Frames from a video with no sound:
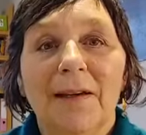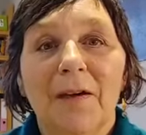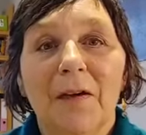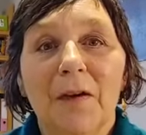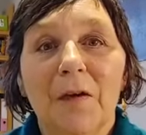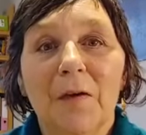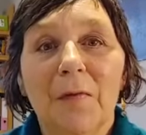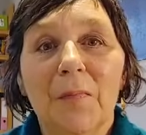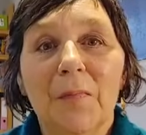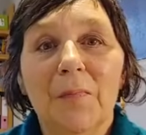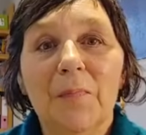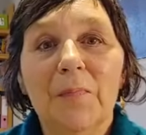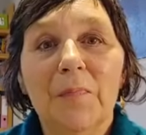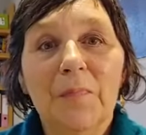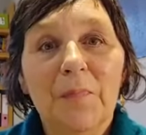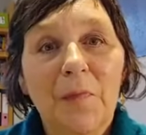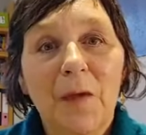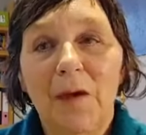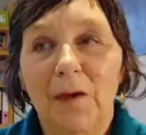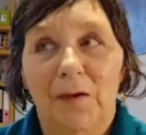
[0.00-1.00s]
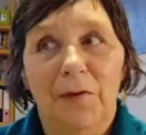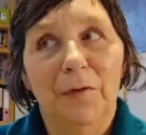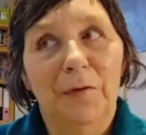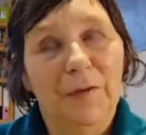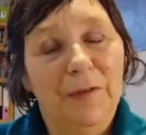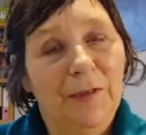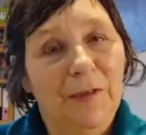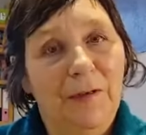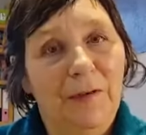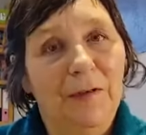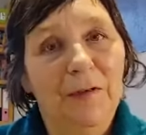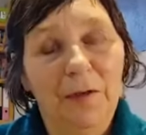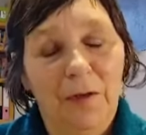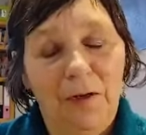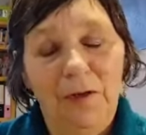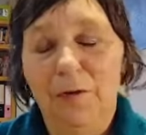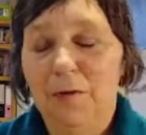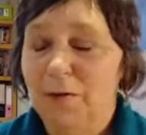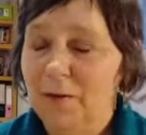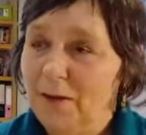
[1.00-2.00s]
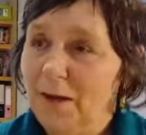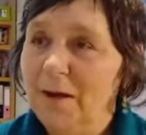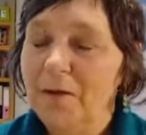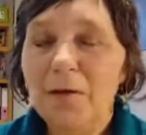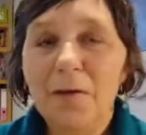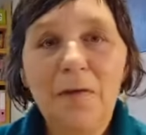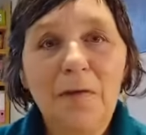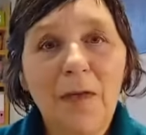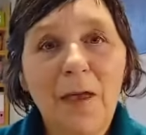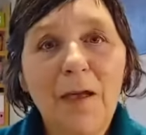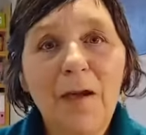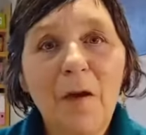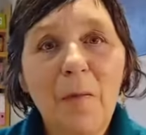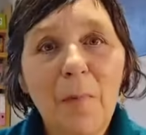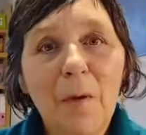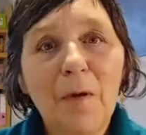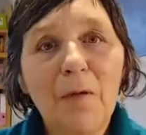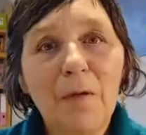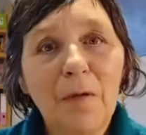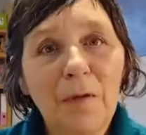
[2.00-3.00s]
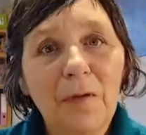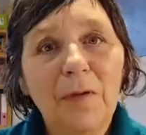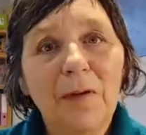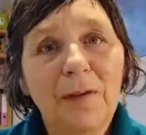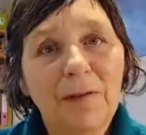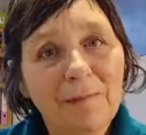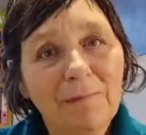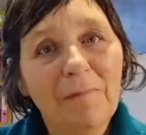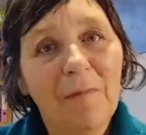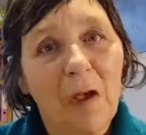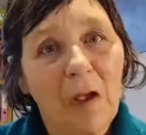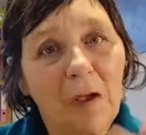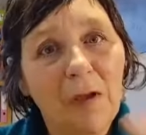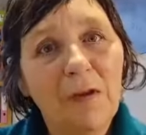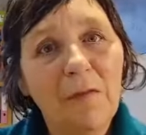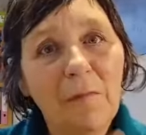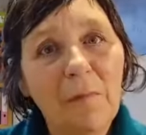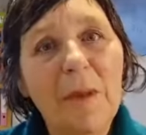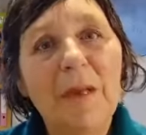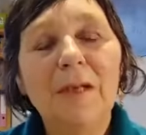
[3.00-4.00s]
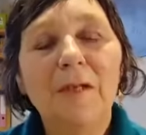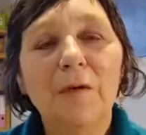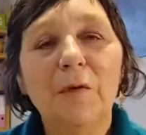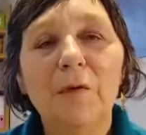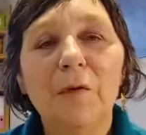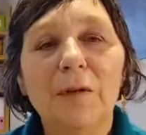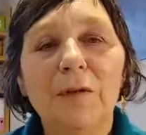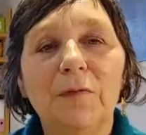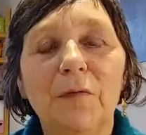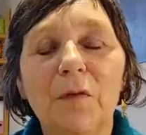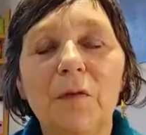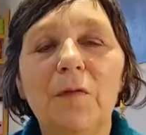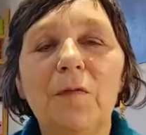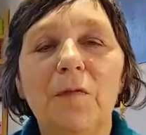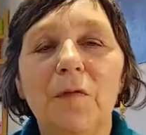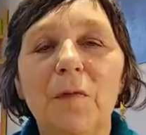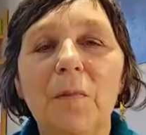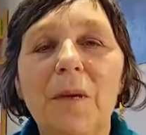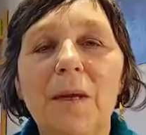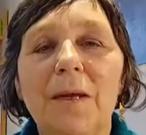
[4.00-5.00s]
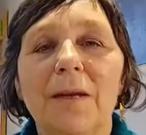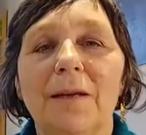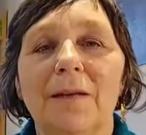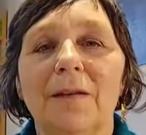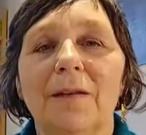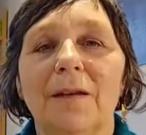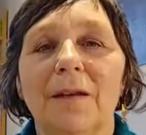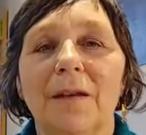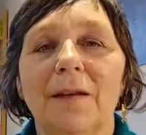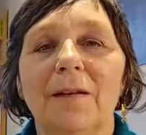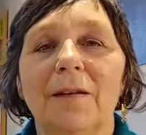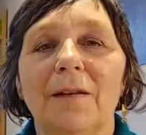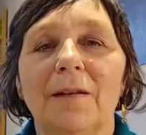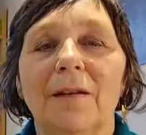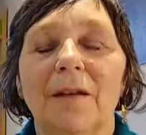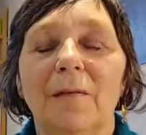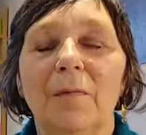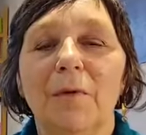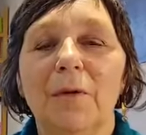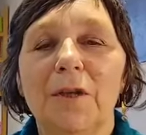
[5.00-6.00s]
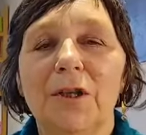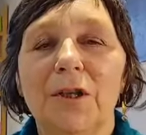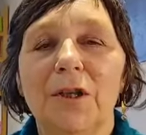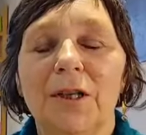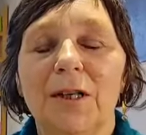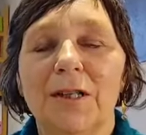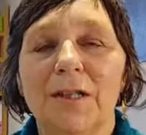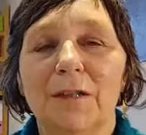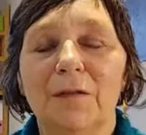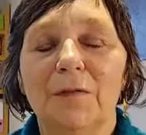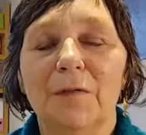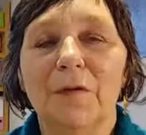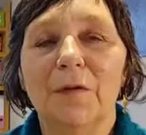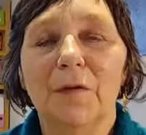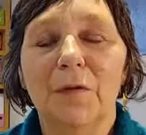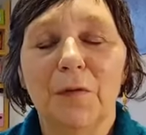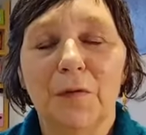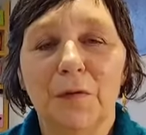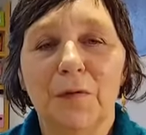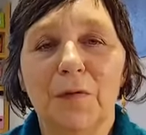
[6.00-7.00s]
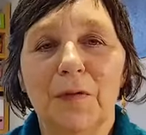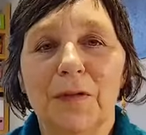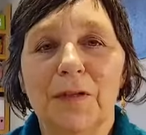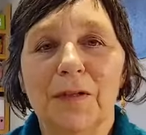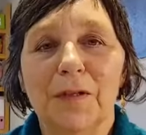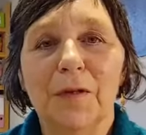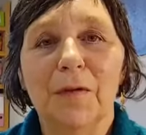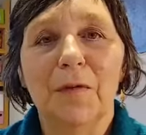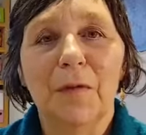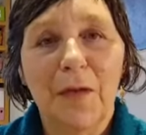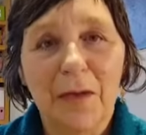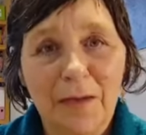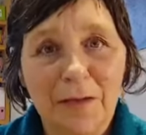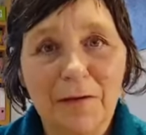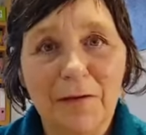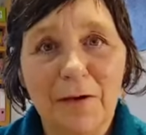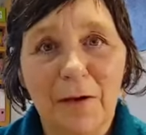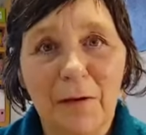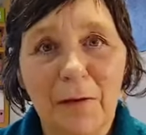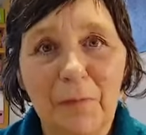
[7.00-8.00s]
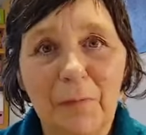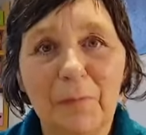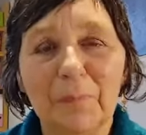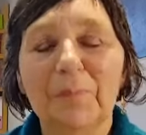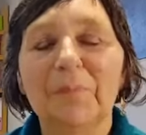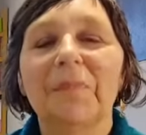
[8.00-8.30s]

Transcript: I could say that they are both kind of mentors for me in appreciating photography. So there you go.